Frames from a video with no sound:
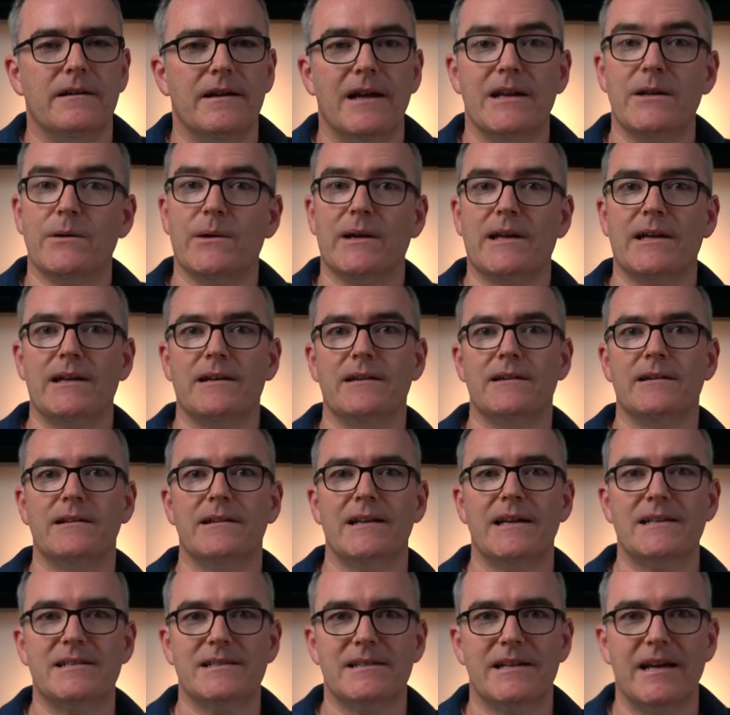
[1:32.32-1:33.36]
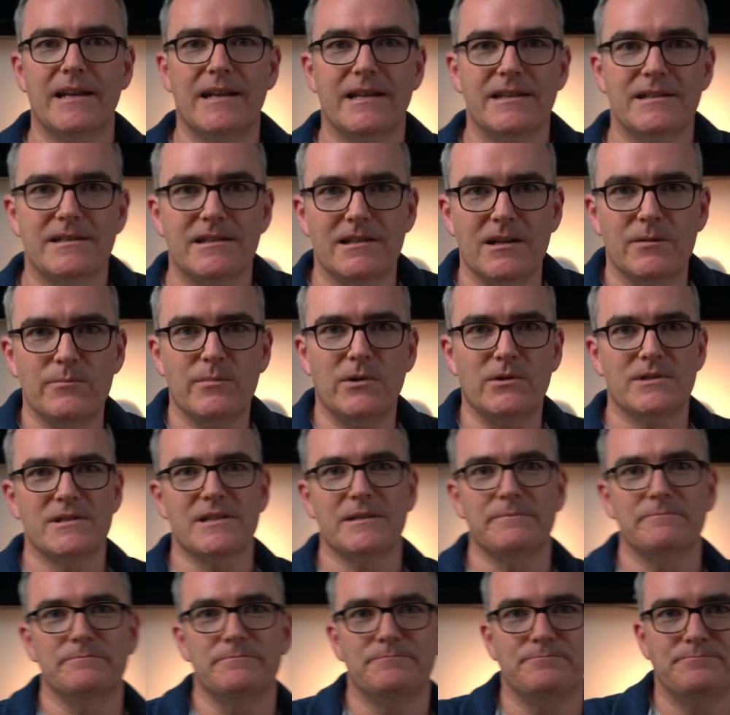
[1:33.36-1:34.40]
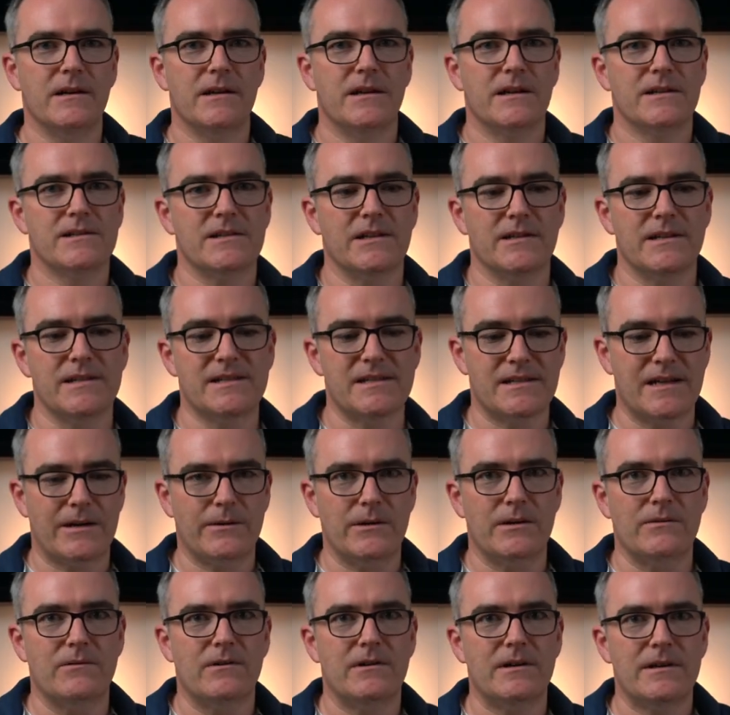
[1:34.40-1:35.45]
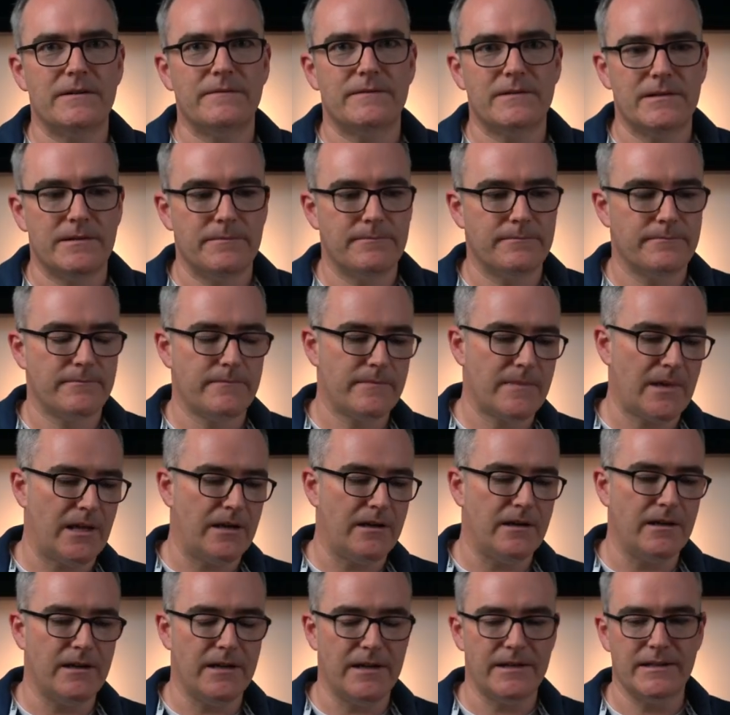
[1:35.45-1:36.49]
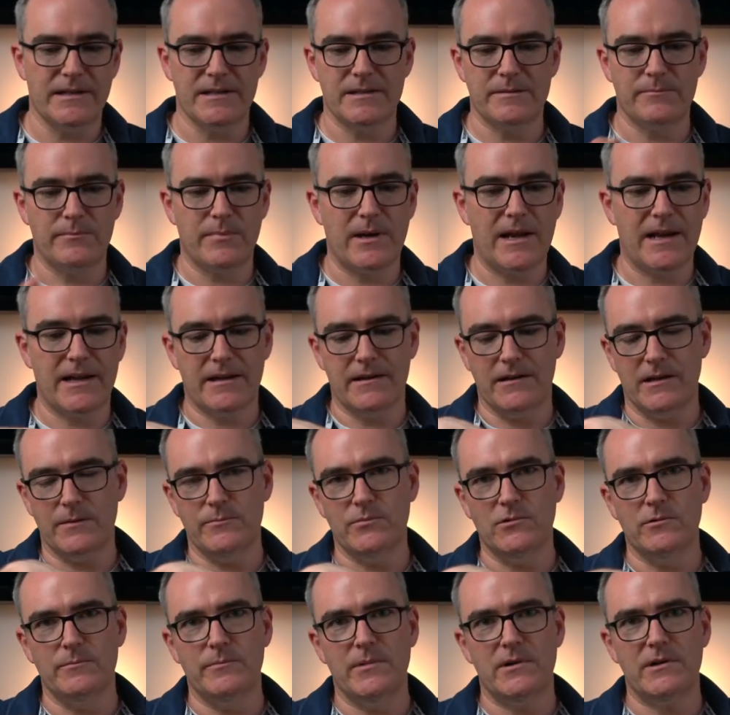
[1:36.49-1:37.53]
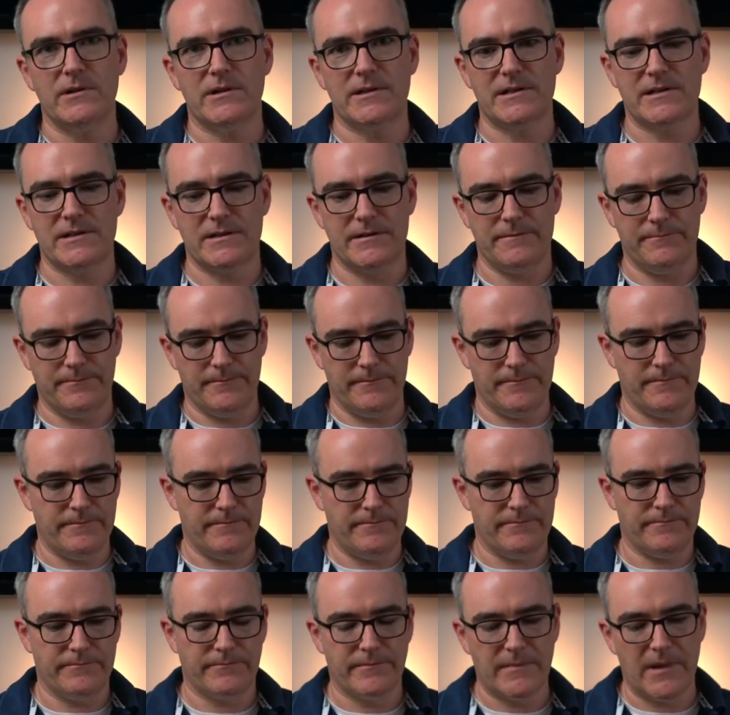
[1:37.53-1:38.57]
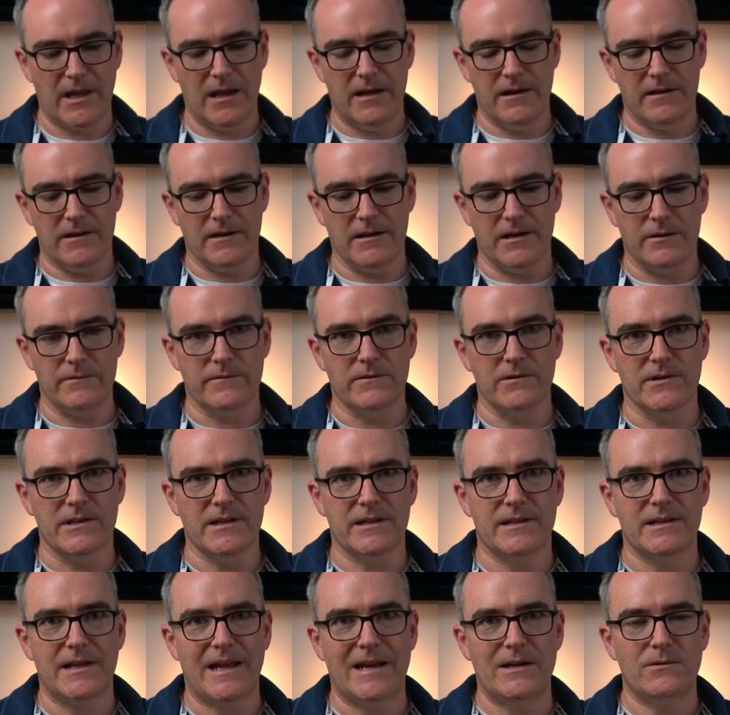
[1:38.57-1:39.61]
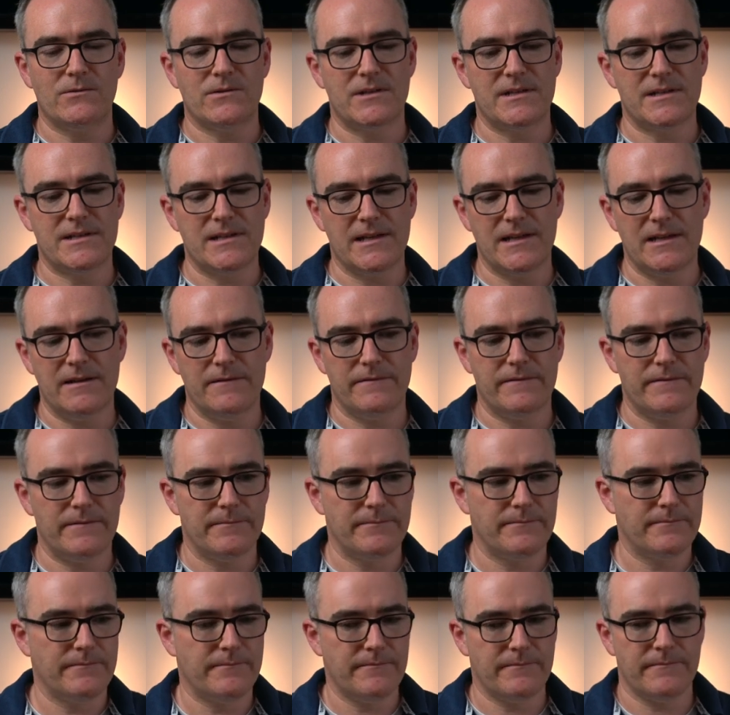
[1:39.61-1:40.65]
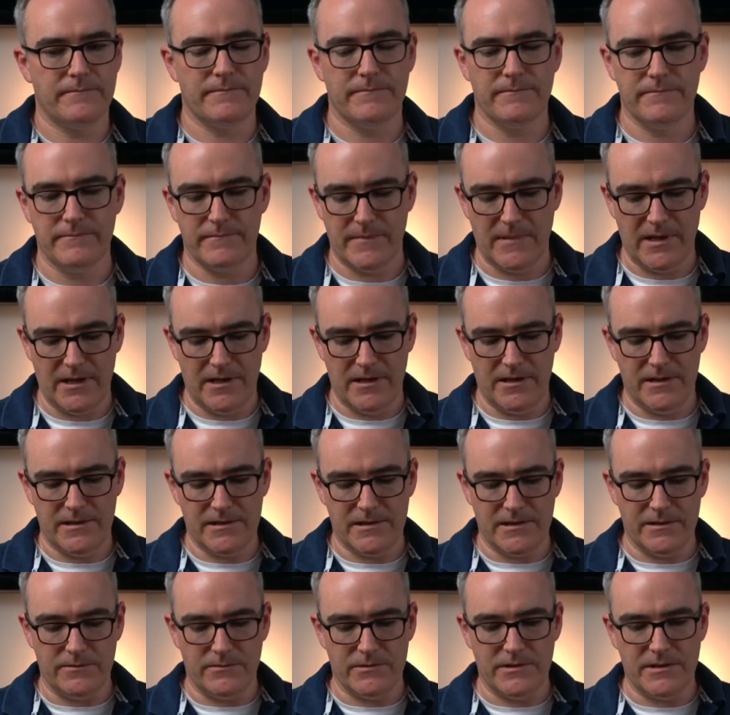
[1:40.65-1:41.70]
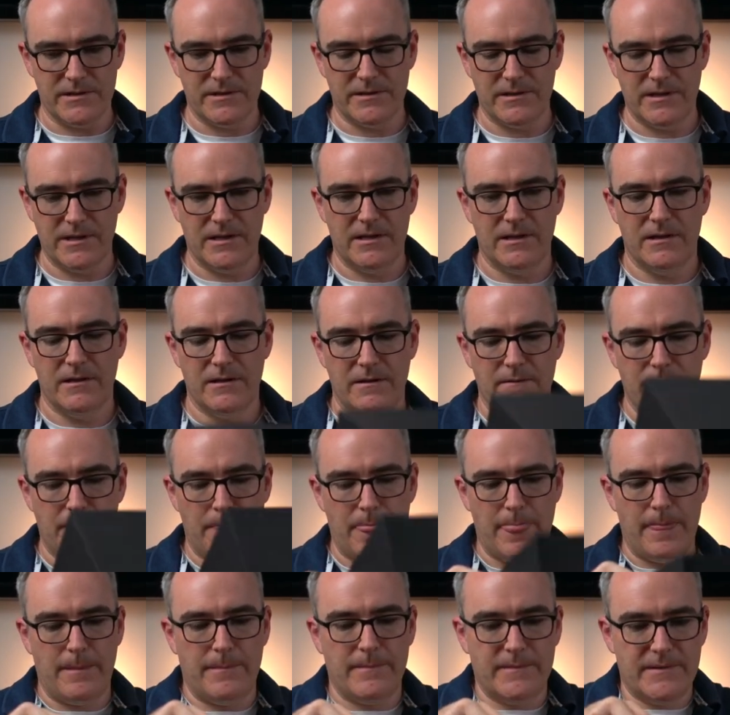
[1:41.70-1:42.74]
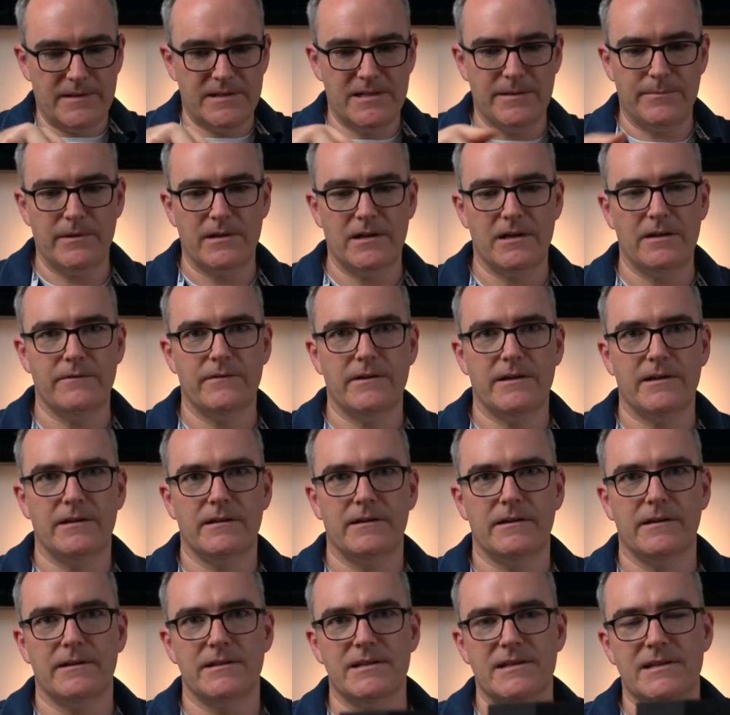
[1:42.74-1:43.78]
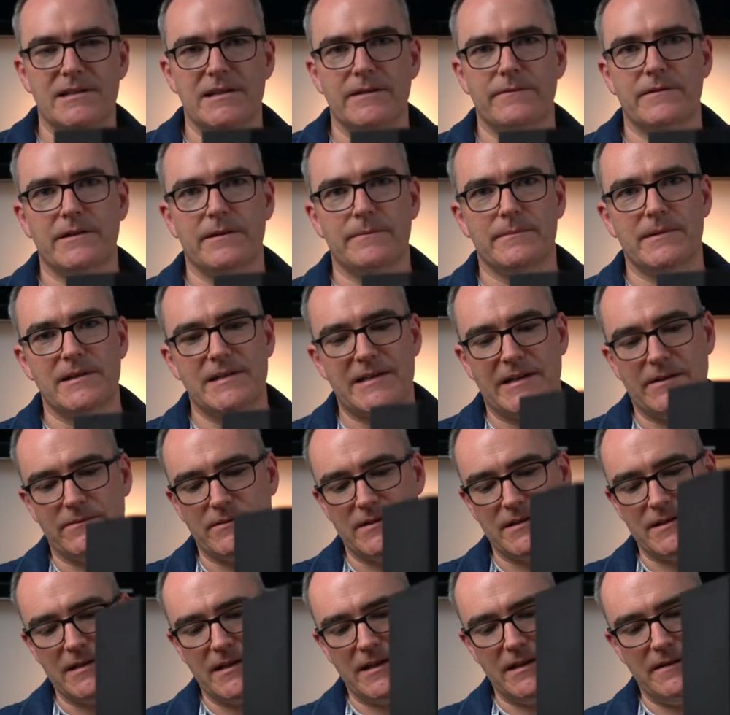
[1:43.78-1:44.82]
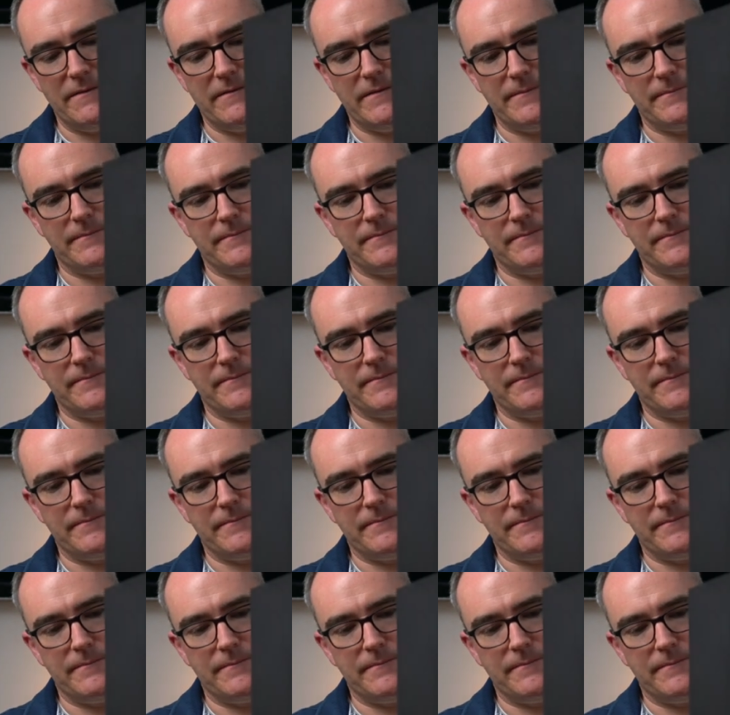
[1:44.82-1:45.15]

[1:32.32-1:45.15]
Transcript: Anyway, let's get into the unboxing. So this is how it arrived uh, in this black cardboard box. Uh, we've got an outer sleeve, so we'll just tip it over, just lift up this outer sleeve.